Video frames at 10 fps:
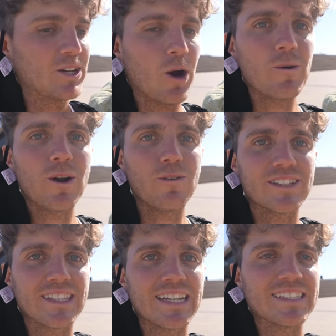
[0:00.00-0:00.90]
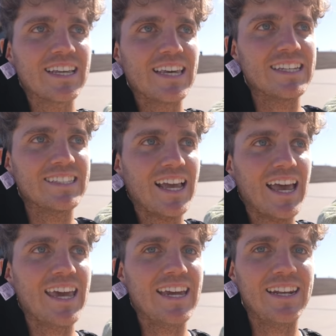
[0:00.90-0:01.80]
Going overseas is
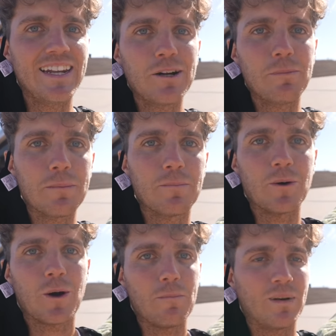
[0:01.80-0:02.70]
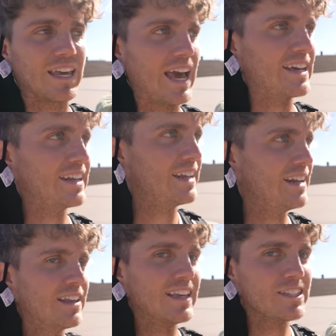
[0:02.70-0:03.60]
a little bit more complicated.
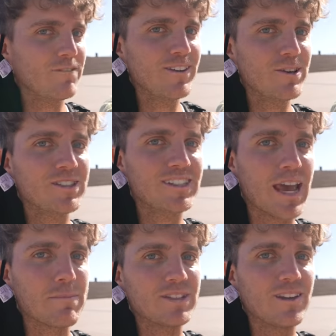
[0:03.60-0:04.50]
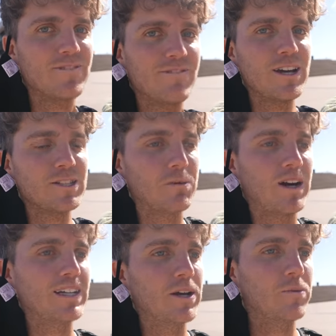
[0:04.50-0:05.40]
There's a few steps. First
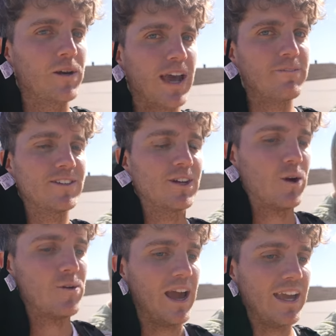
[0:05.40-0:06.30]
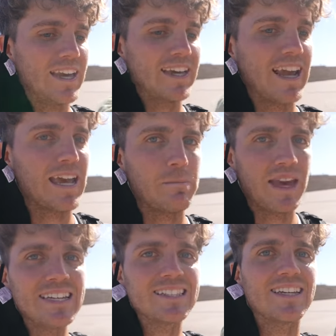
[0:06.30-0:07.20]
one, we have to go and get a
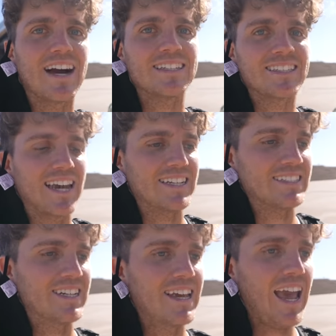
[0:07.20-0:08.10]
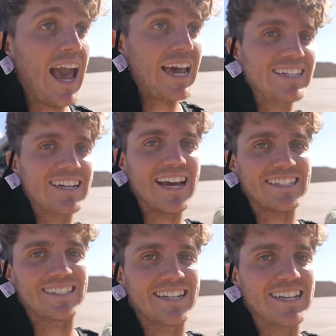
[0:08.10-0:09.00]
PCR test, and it
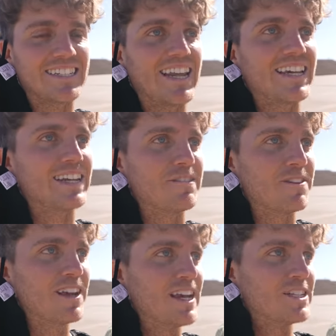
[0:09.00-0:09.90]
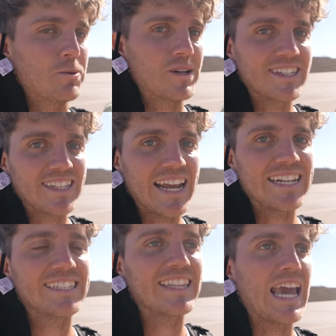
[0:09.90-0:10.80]
has to test negative. So we're just
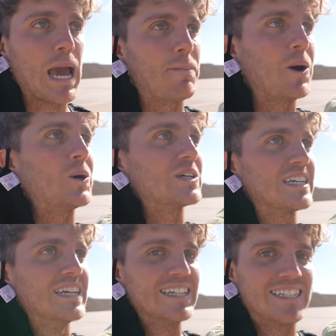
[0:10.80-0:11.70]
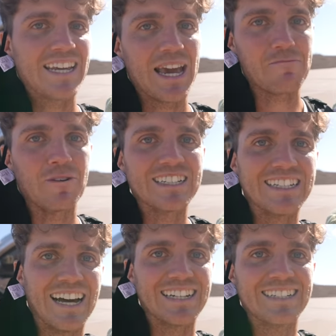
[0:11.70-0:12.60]
heading to the airport to get one
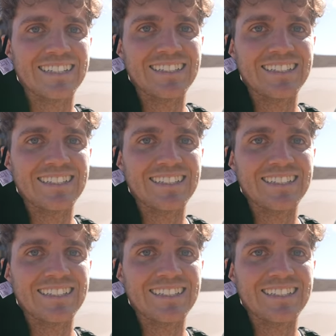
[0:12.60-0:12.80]
done.